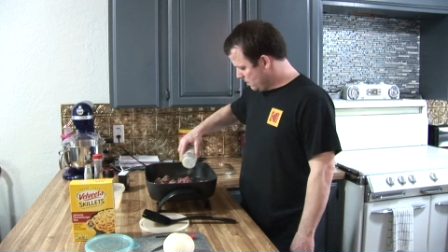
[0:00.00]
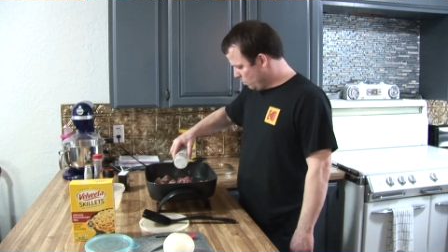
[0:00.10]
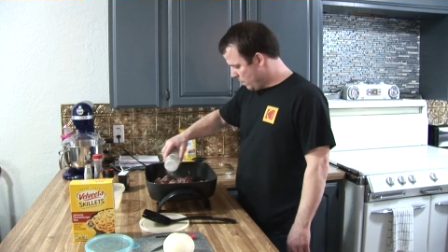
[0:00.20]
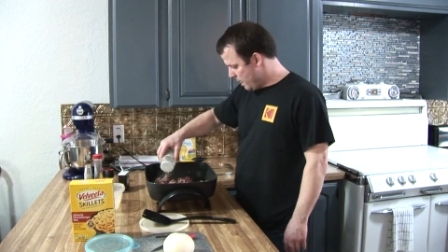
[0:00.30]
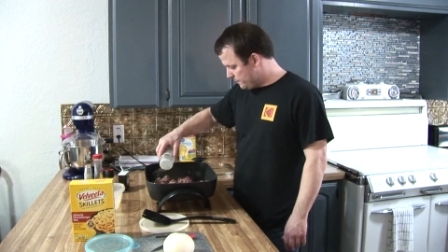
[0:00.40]

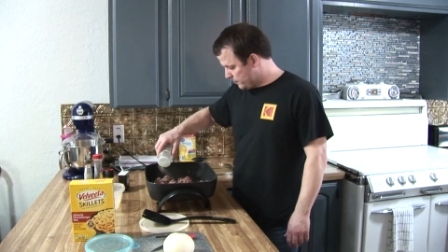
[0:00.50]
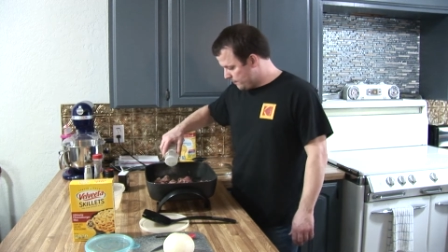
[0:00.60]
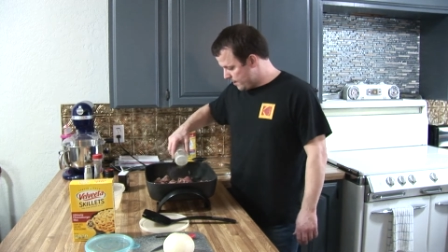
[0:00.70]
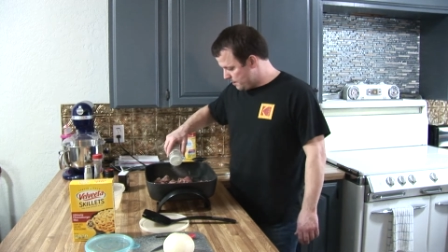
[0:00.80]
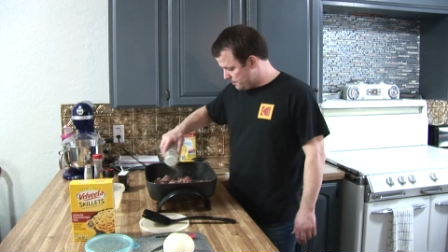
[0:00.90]
wife's
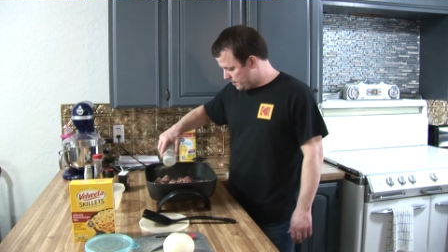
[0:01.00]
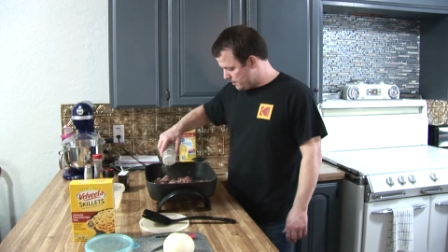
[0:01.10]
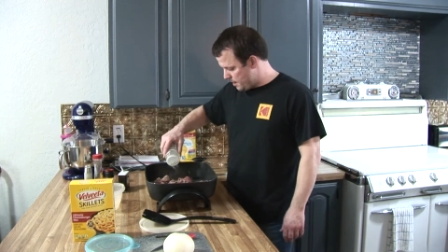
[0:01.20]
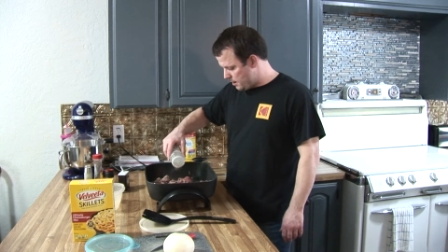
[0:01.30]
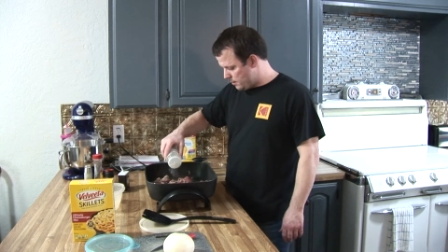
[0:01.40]
family,
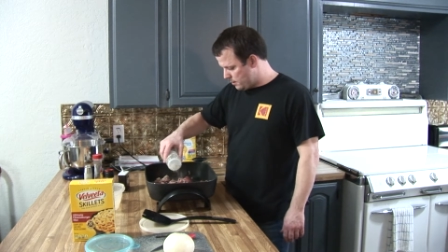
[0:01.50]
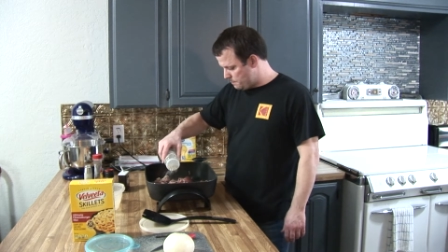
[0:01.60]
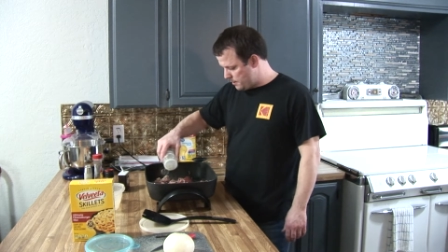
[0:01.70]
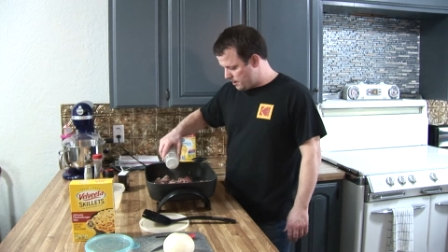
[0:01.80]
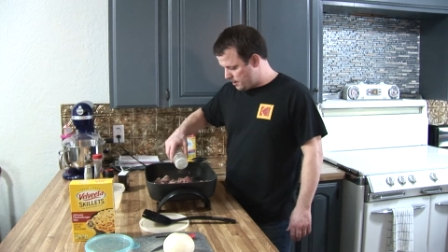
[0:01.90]
they are
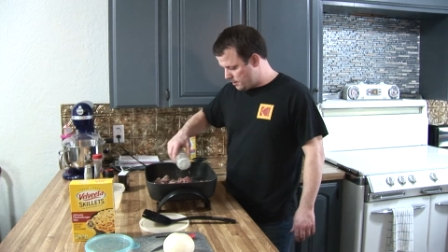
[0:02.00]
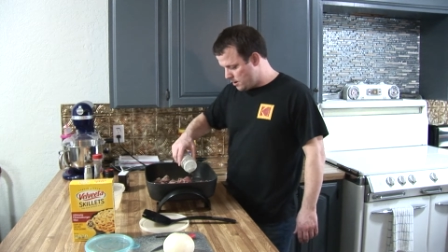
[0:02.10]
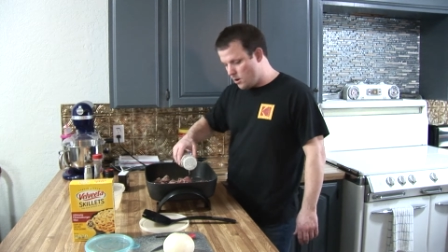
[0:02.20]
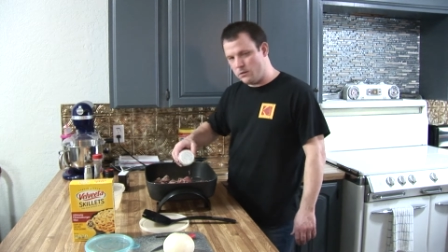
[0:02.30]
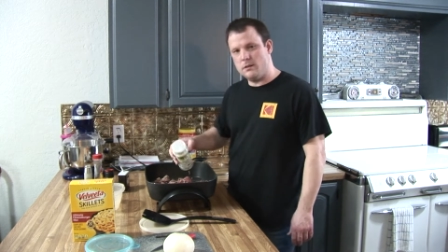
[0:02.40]
big
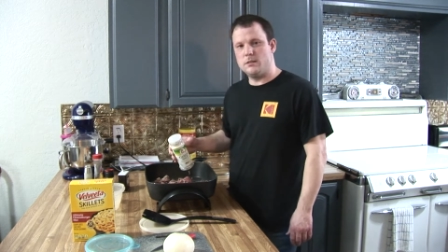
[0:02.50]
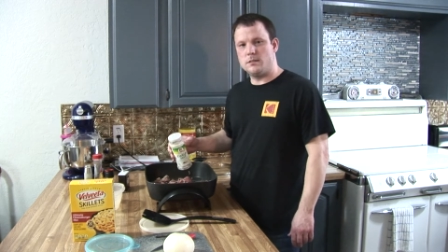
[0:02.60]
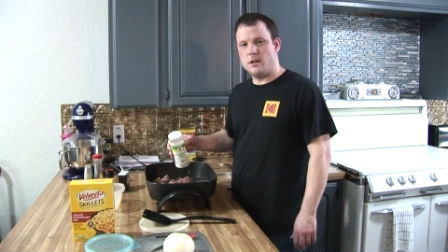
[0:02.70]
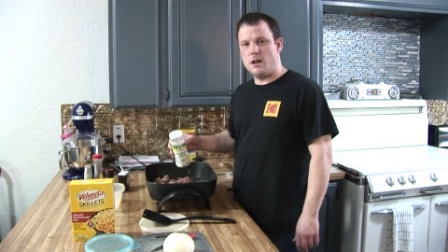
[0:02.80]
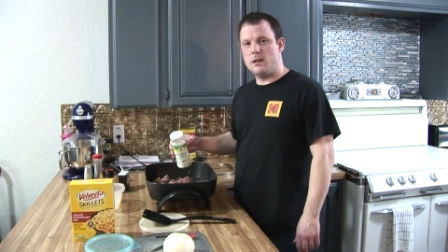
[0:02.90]
garlic
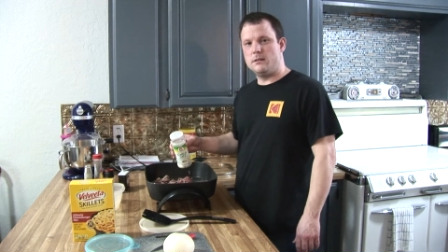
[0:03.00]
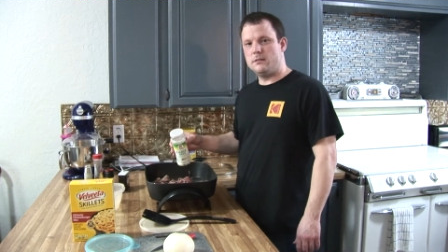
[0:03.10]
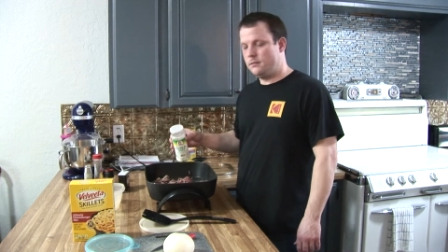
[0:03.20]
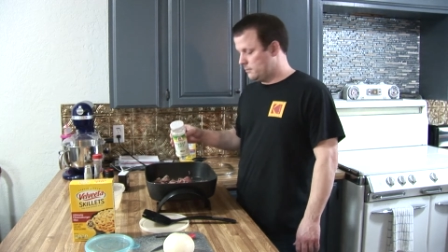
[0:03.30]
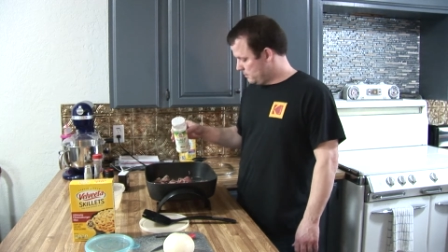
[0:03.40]
salt
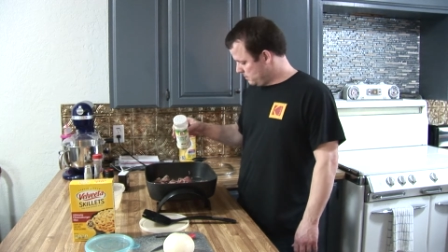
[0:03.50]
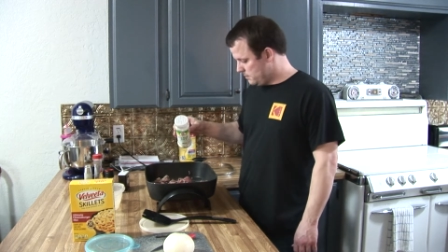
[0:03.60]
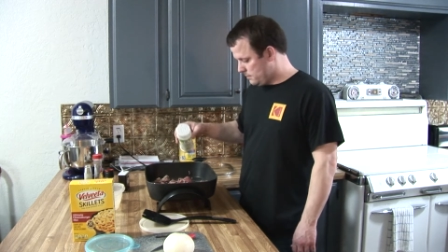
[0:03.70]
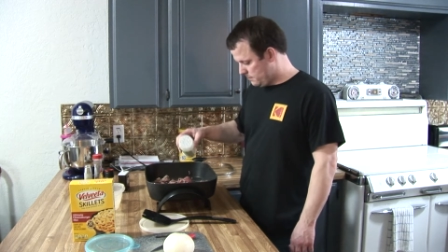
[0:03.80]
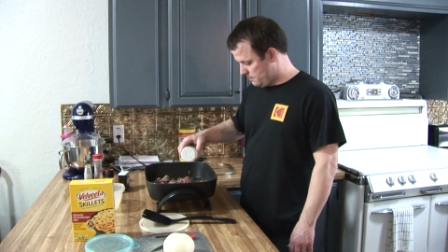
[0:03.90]

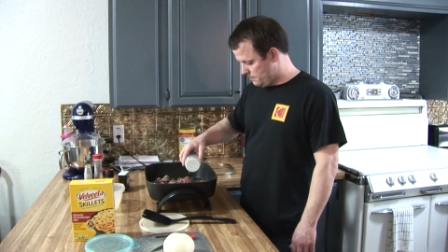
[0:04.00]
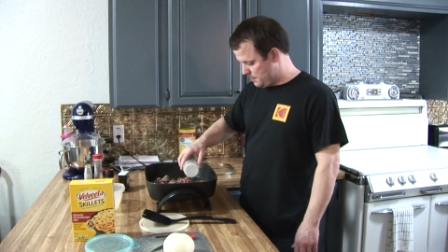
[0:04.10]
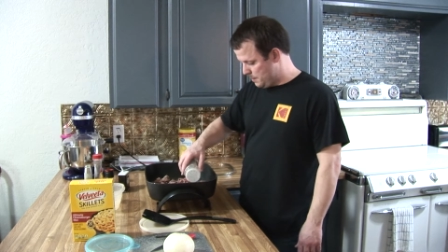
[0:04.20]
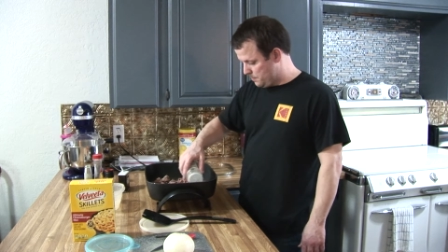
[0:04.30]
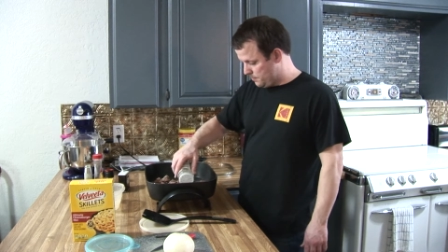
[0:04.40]

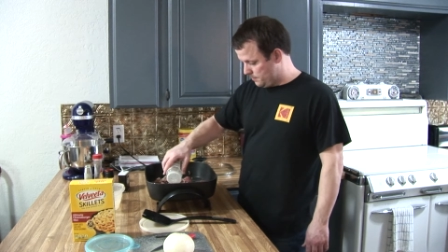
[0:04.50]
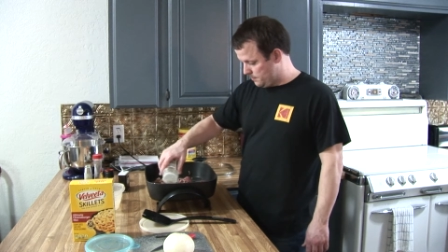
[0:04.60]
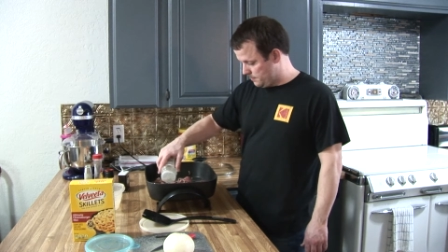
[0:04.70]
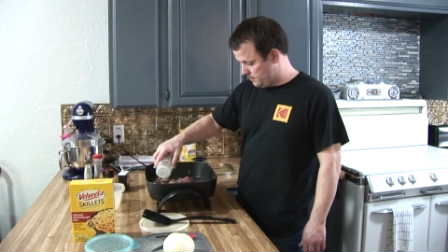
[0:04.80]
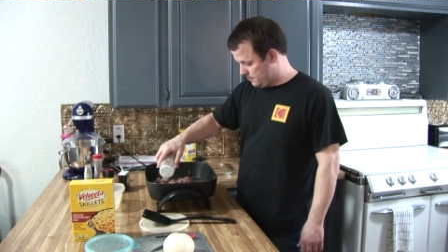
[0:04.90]
people,
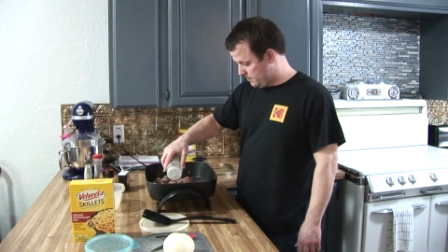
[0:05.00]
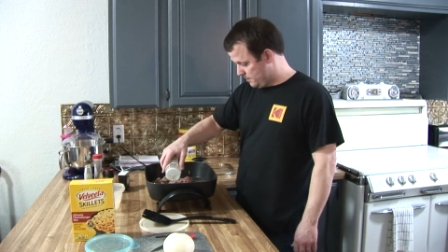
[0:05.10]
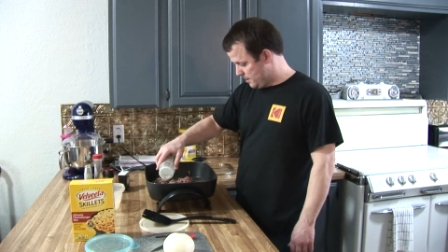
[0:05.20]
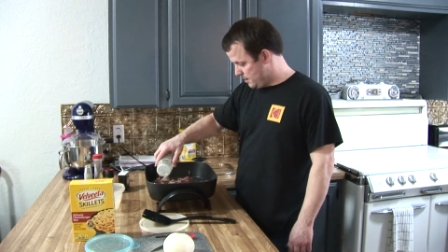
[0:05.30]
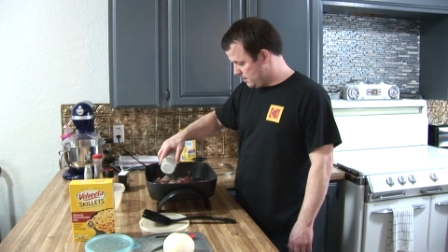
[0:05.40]

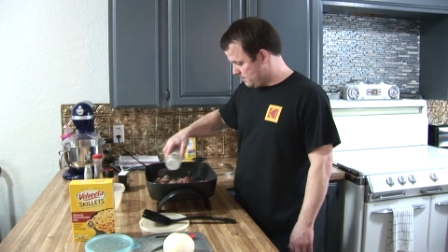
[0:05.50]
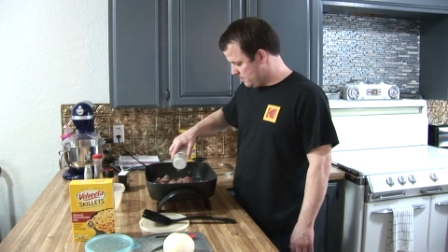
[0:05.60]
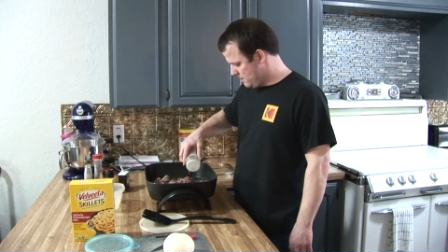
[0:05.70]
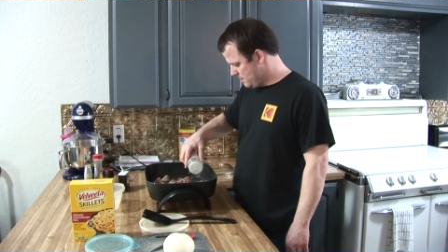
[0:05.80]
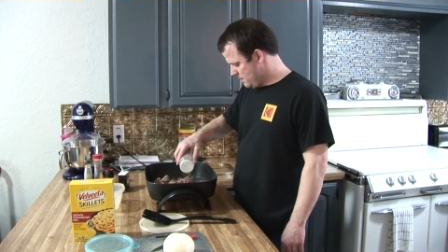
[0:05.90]
you know.
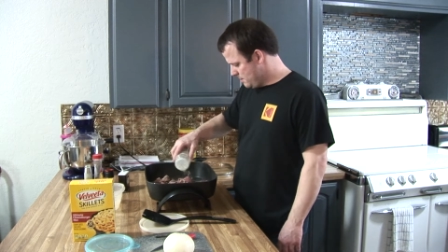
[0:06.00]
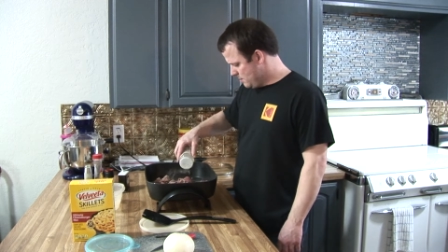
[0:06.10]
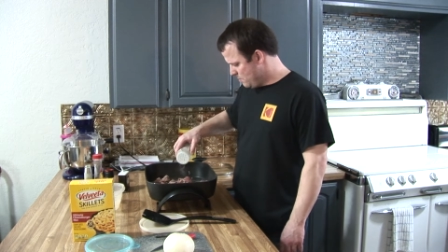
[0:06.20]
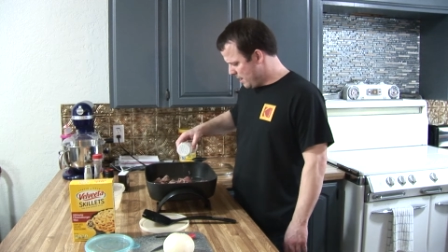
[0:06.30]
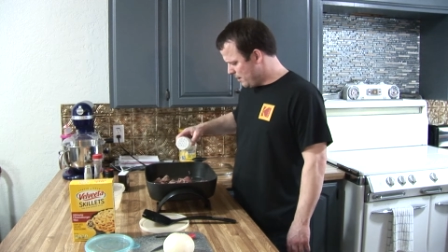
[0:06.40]

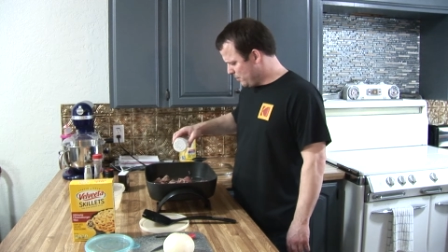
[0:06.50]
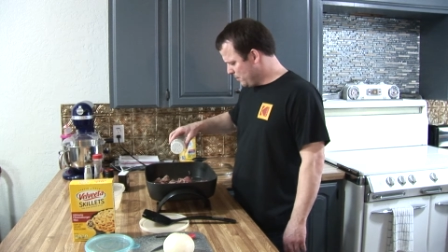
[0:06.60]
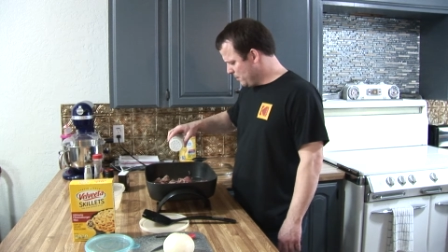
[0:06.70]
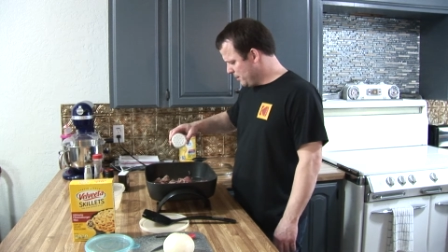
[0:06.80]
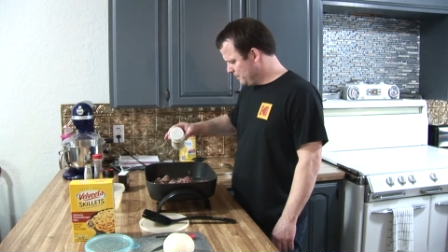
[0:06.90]
When I
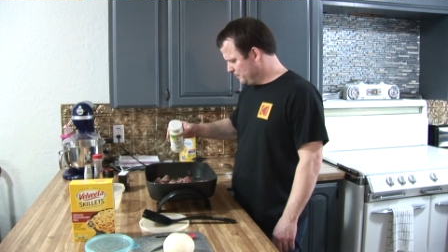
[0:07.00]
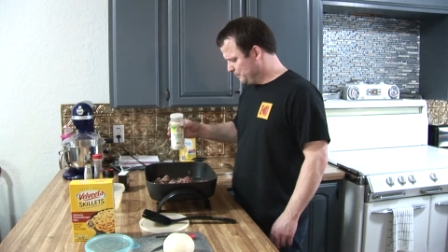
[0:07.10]
grew up,